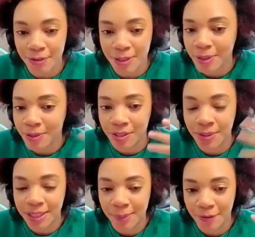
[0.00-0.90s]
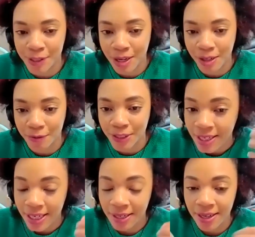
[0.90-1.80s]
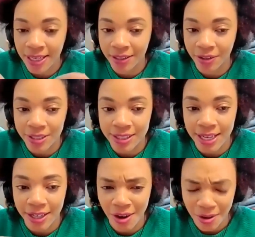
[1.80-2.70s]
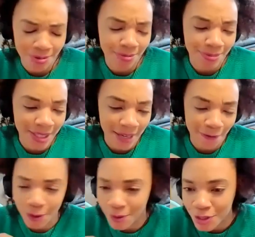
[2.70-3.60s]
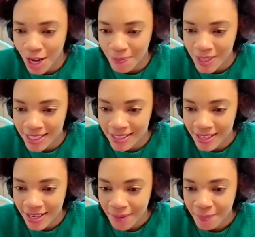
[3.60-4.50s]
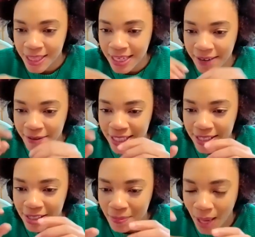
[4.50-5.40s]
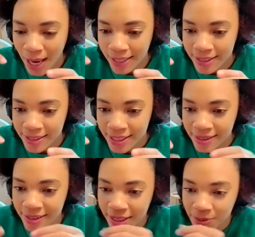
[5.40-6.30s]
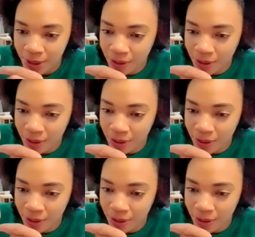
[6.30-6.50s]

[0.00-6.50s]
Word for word: for somebody who doesn't know anything about photography, it it looks like, oh, did they Photoshop this? But then I've seen some behind the scenes things where